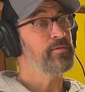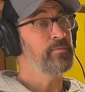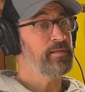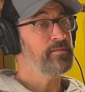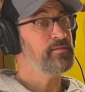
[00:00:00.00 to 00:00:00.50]
in the
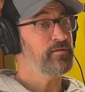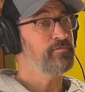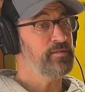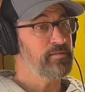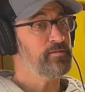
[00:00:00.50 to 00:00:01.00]
midst of
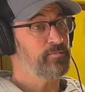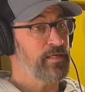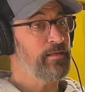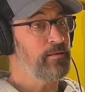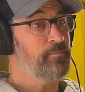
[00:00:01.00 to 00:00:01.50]
this
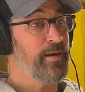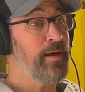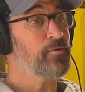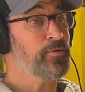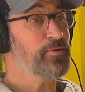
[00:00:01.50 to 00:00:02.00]
heated battle with